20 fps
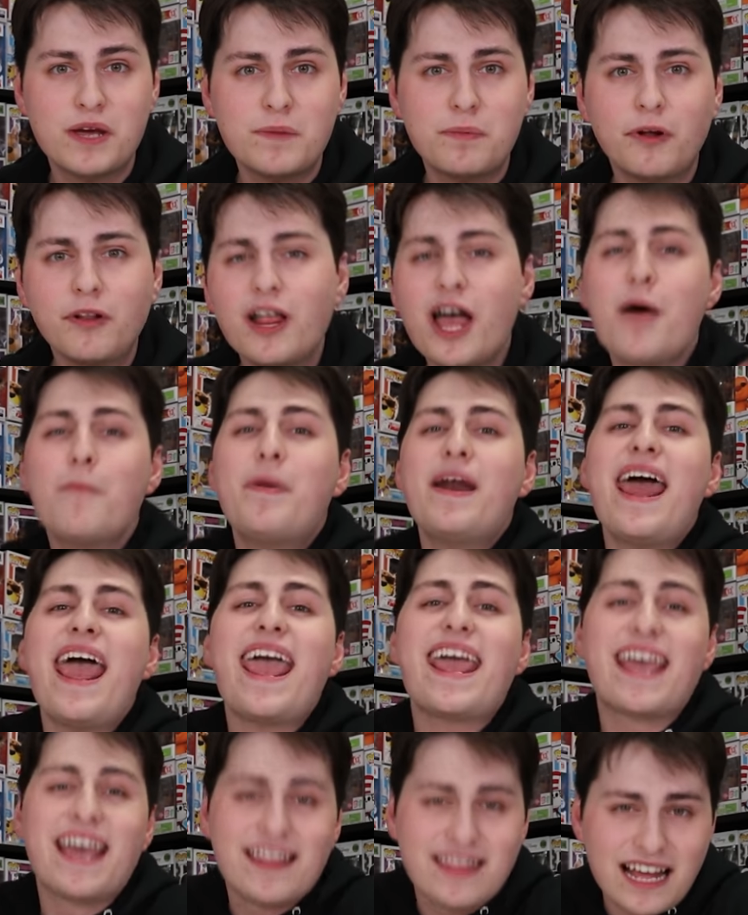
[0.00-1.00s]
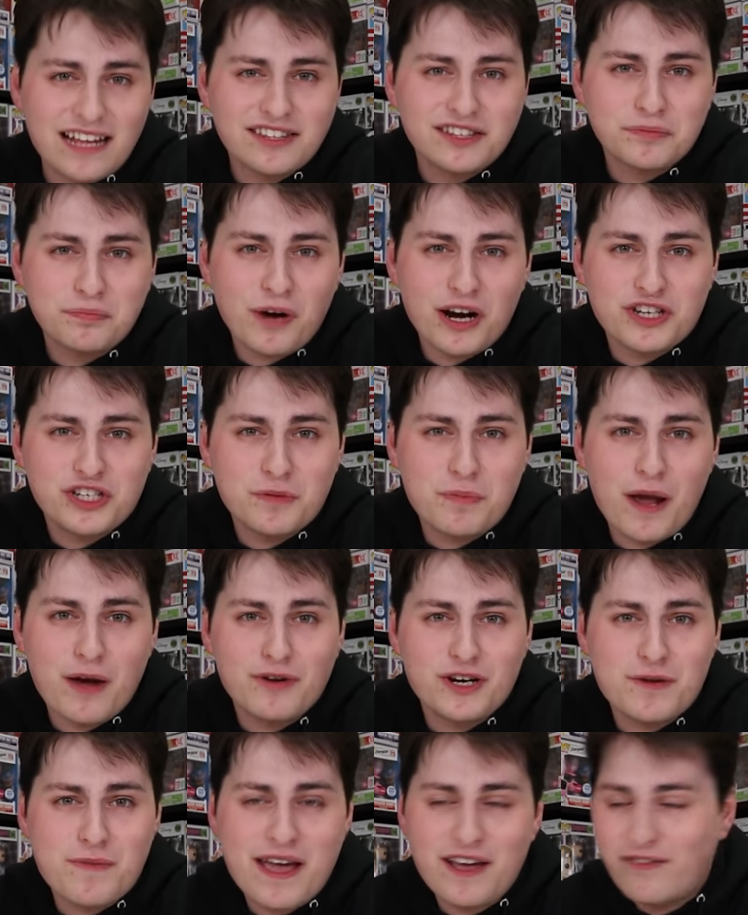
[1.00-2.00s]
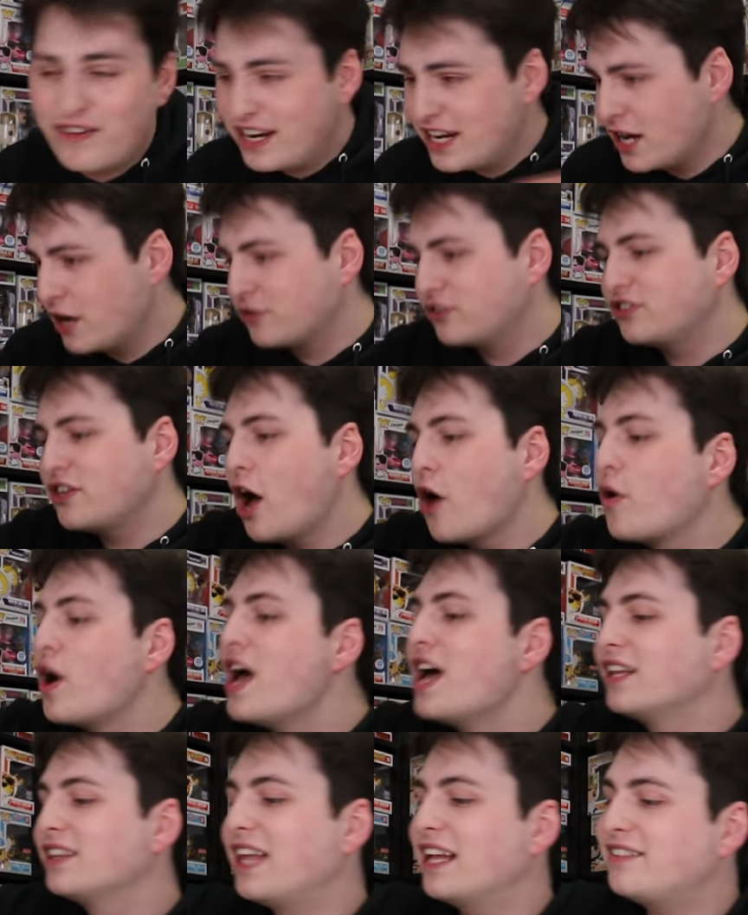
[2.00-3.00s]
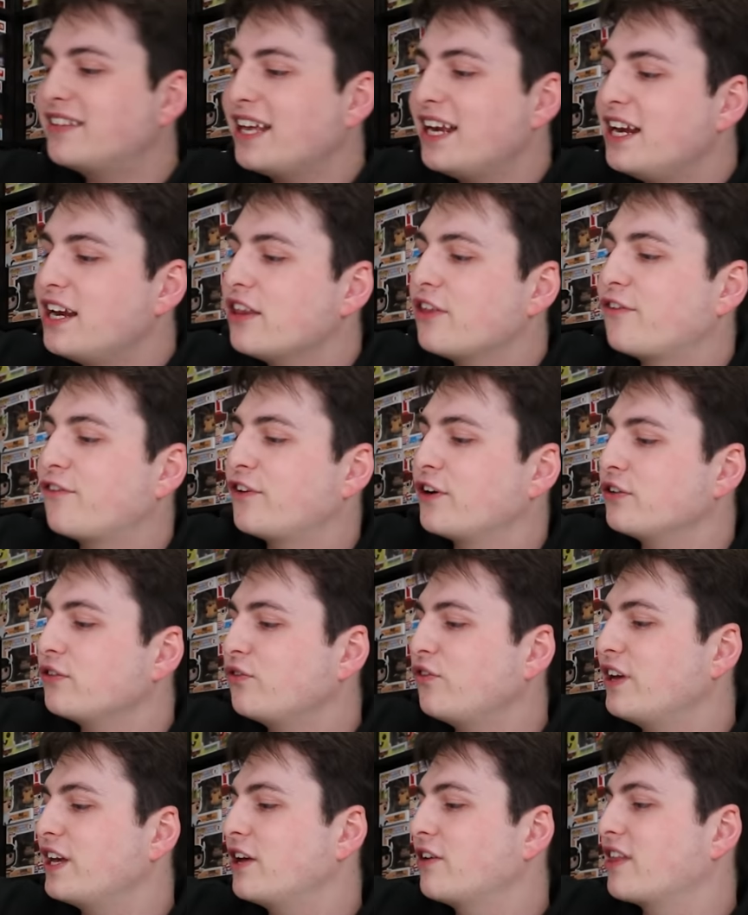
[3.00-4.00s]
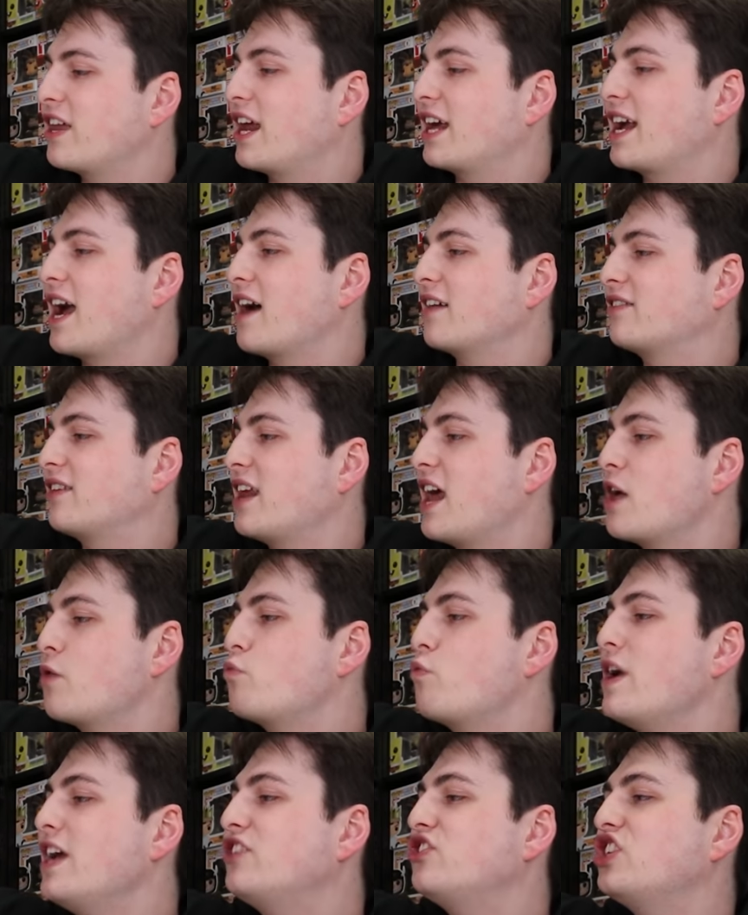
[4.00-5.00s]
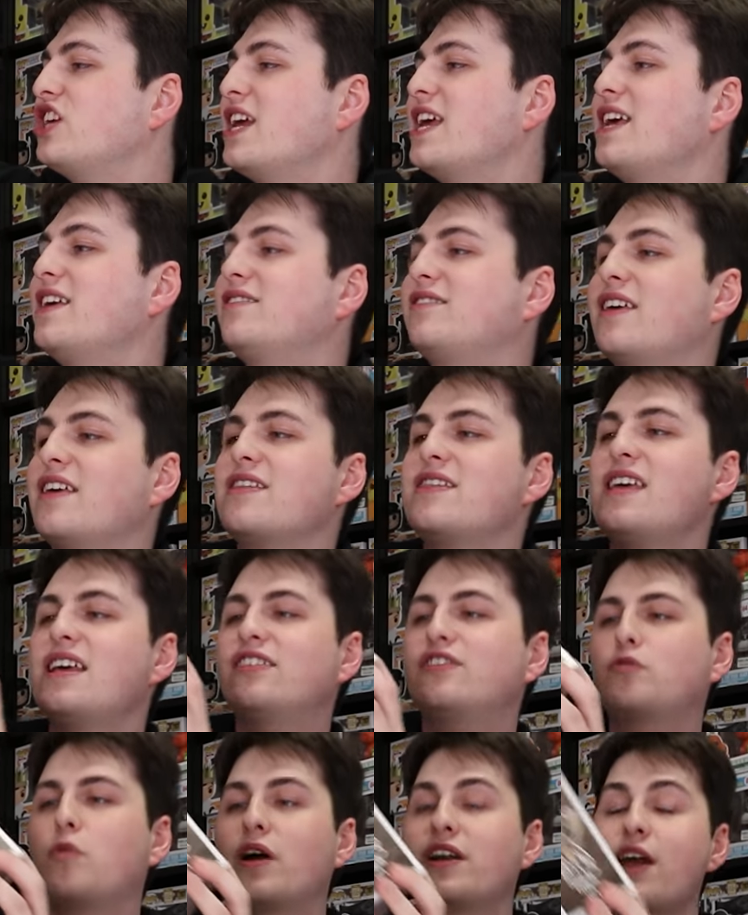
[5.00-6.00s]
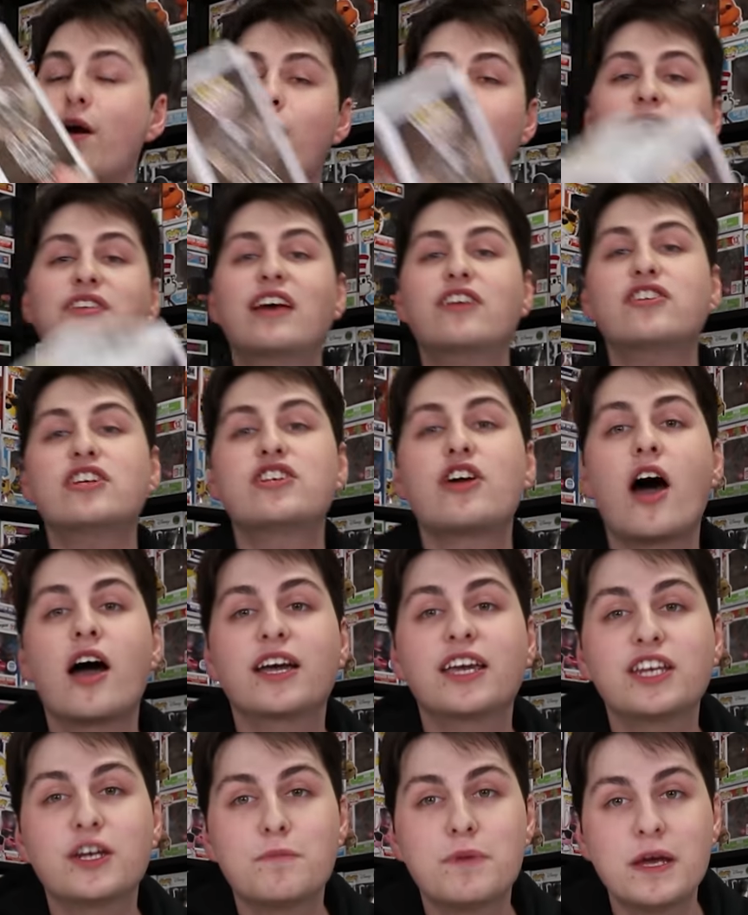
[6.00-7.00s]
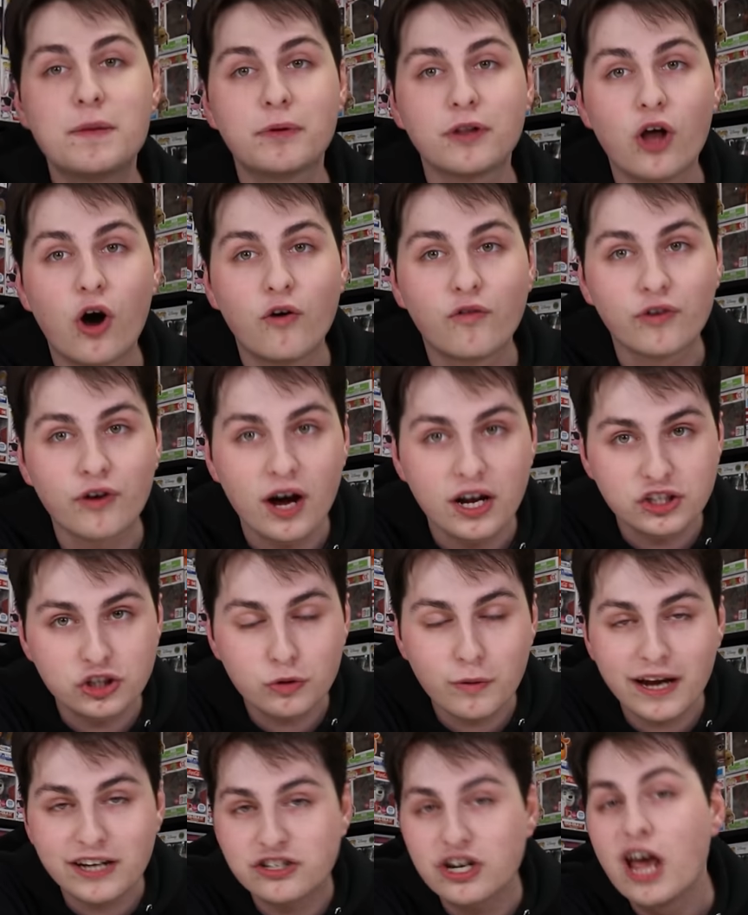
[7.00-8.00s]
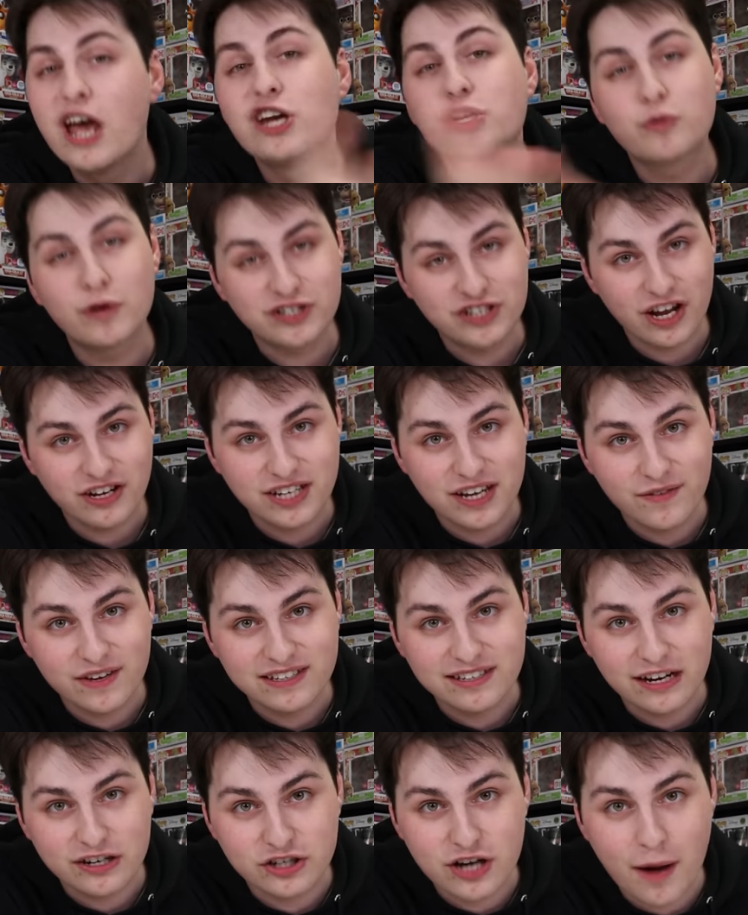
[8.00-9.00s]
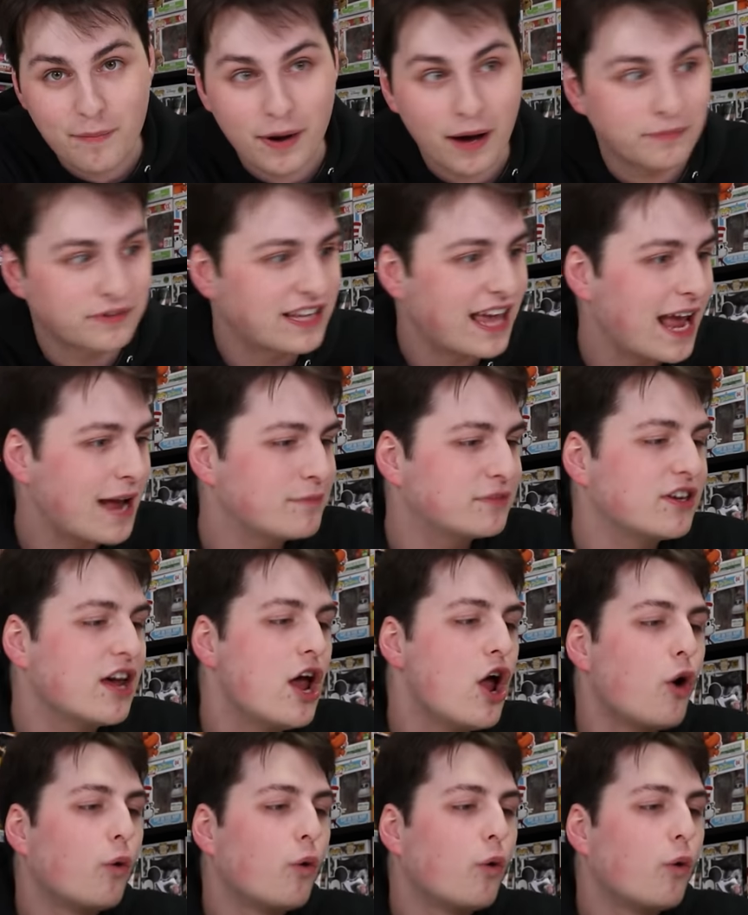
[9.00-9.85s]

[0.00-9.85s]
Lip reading: people, but hey, that's the price you pay when you make videos. So let's get into the first figure that I got today, which is this one. Now I was actually talking to people over on Twitch, twitch.tv/toppopsgames.